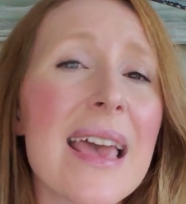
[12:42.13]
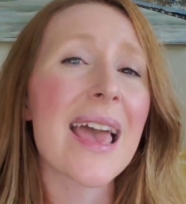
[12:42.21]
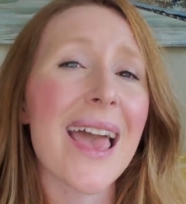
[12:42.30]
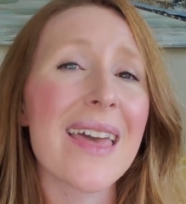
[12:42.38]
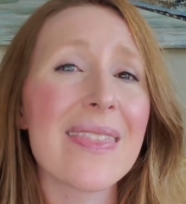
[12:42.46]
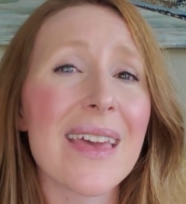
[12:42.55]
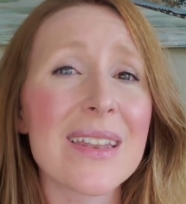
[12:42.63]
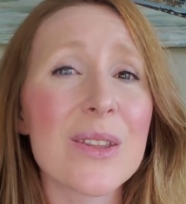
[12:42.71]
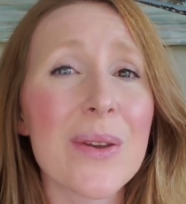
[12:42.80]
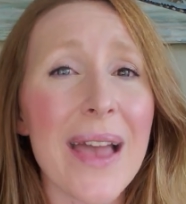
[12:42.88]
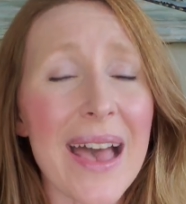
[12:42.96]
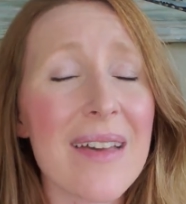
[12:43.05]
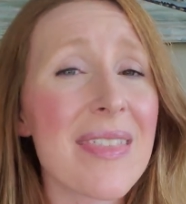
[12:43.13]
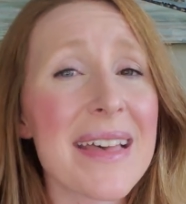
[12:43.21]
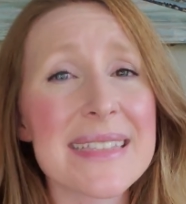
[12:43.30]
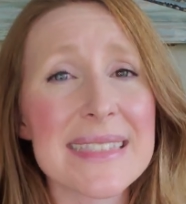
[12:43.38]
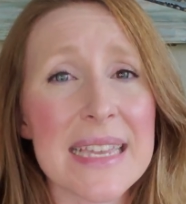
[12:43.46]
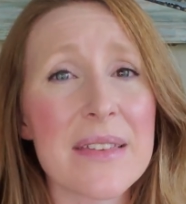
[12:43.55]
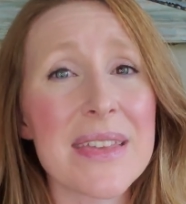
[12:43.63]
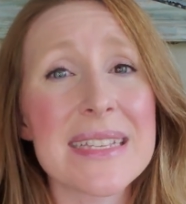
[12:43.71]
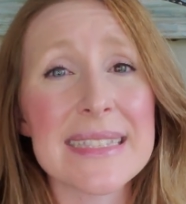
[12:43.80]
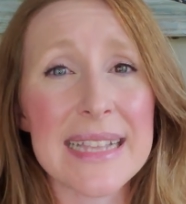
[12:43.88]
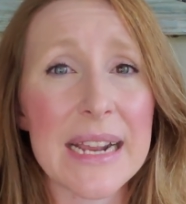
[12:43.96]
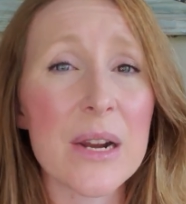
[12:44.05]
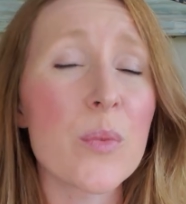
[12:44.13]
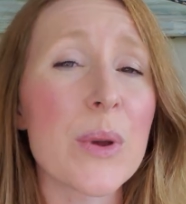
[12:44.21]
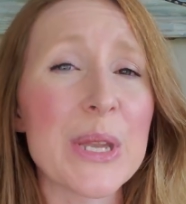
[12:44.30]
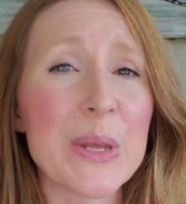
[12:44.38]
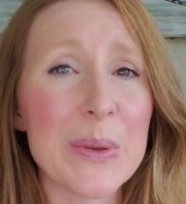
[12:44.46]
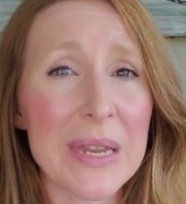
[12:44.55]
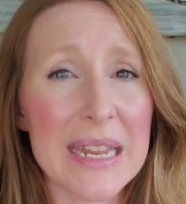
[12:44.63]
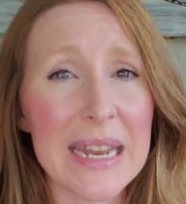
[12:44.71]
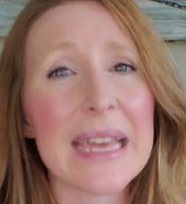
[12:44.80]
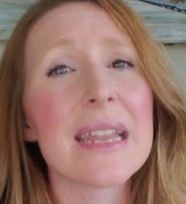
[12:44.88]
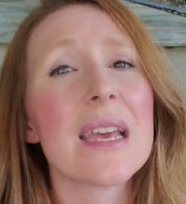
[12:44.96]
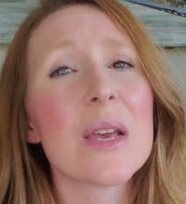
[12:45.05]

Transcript: and then you have that savings there when you need it.